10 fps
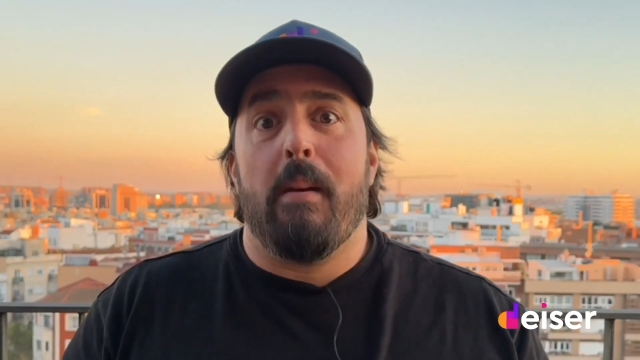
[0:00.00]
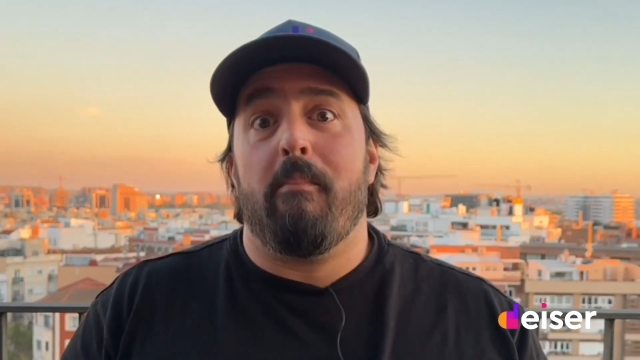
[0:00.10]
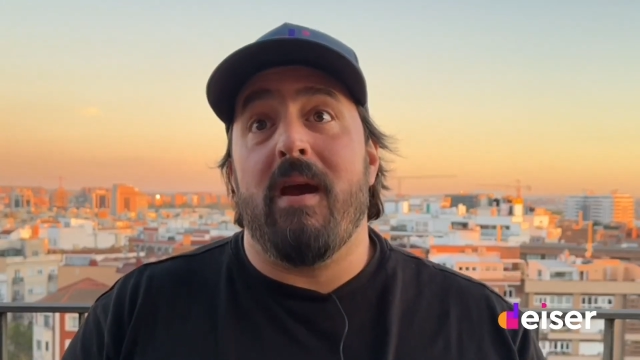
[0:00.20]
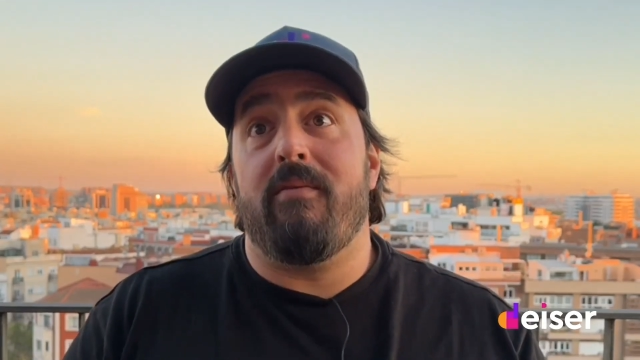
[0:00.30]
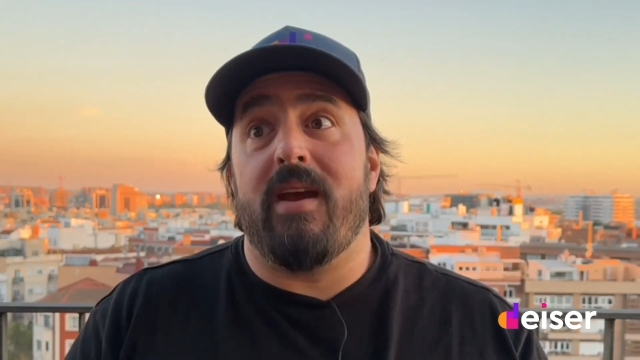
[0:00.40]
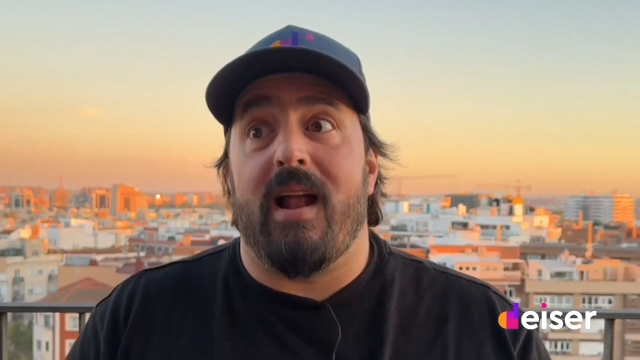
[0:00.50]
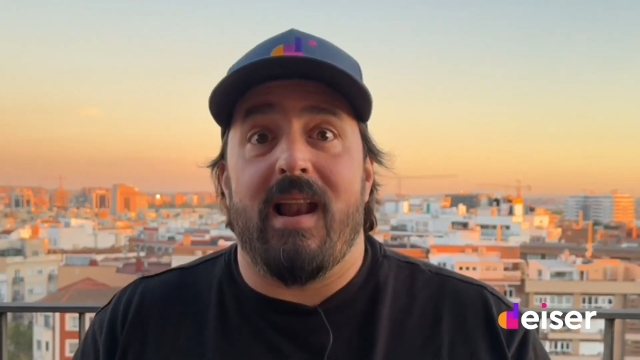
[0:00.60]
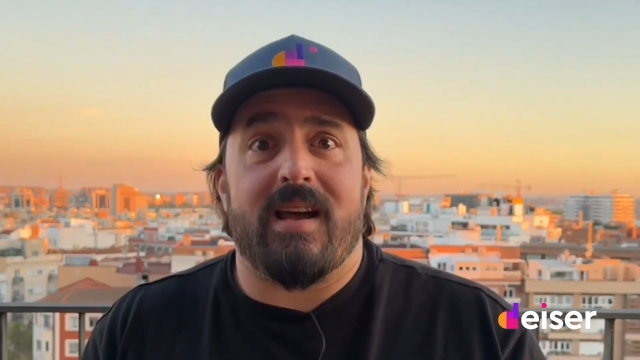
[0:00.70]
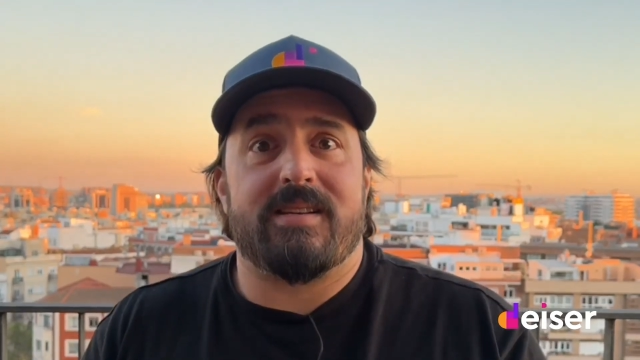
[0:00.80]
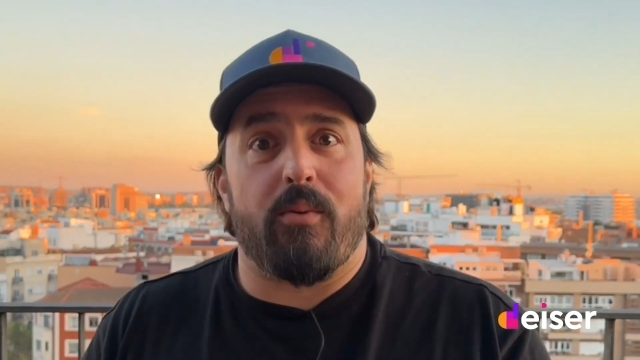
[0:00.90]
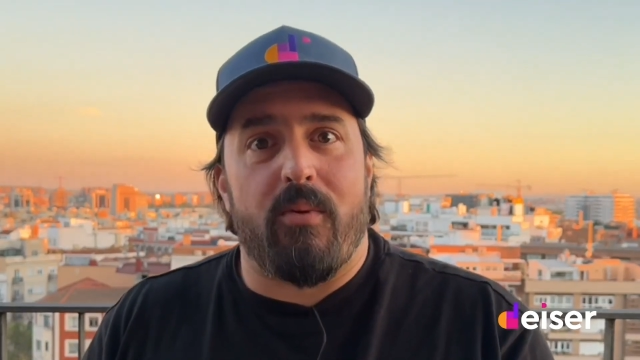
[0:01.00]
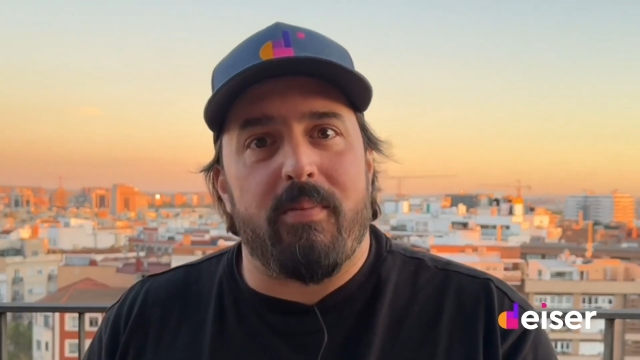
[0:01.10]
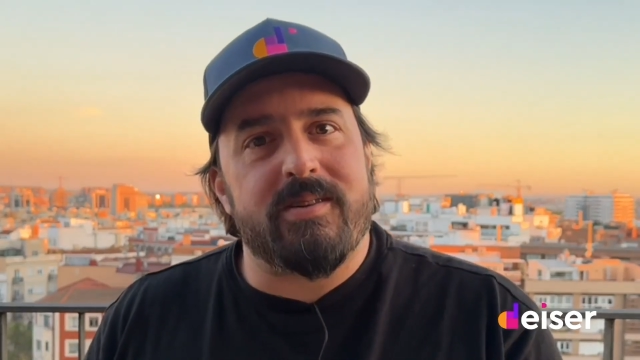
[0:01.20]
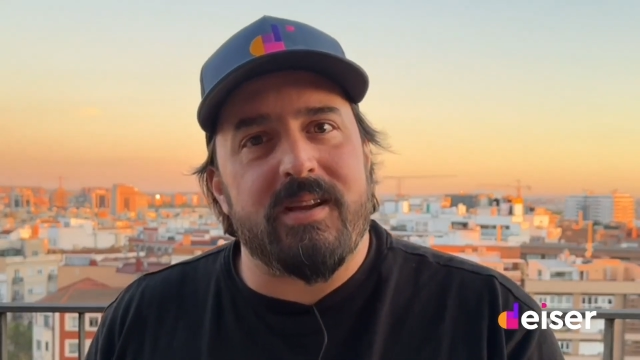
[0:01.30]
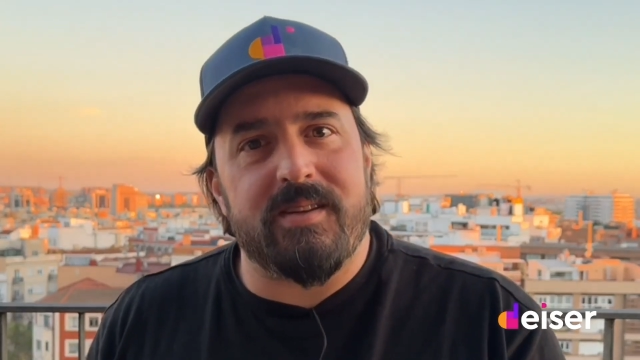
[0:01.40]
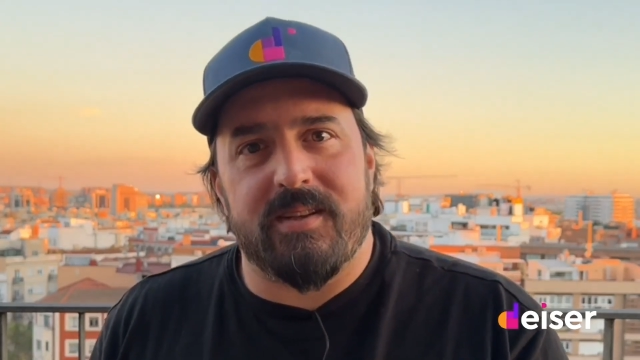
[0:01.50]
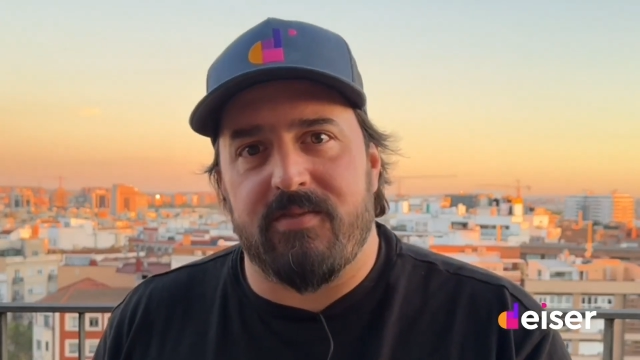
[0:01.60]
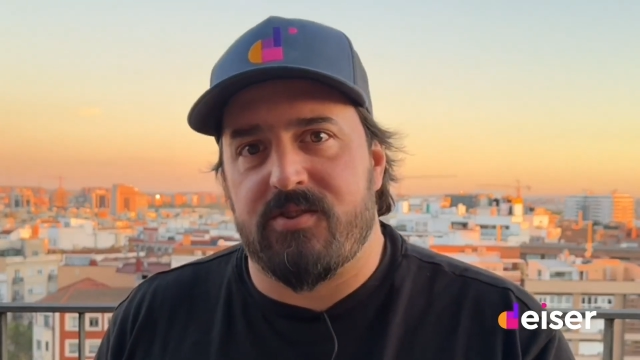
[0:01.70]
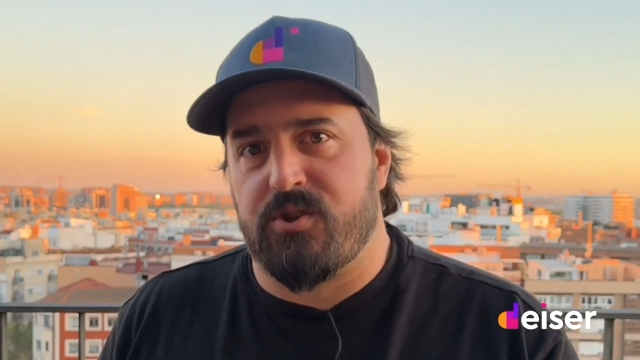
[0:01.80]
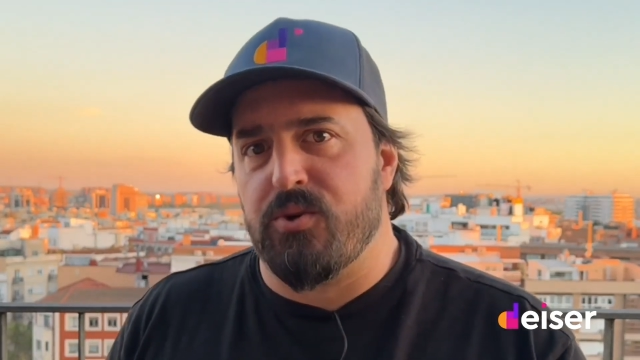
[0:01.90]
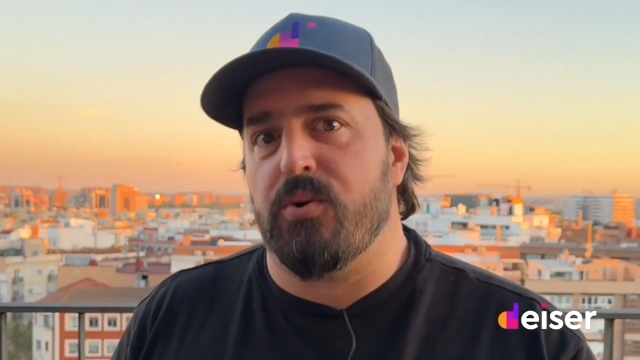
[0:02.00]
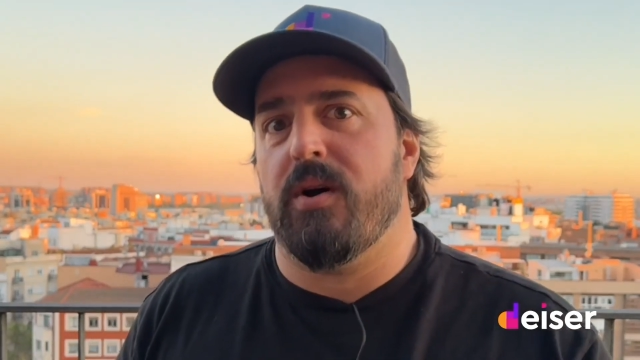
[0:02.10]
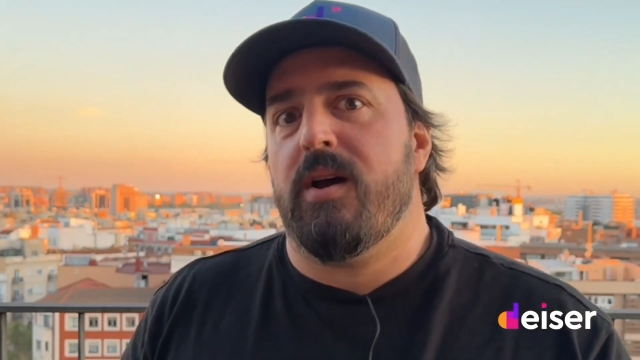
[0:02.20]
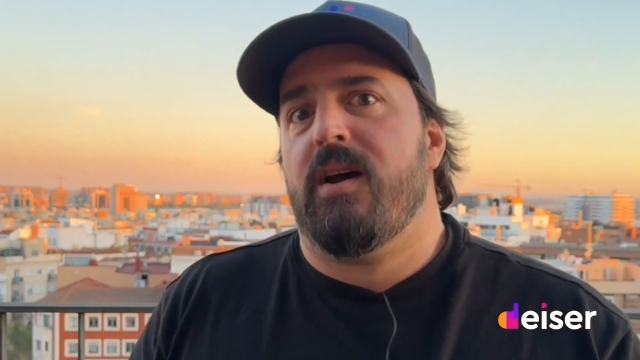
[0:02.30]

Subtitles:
maybe Atlassian representatives too,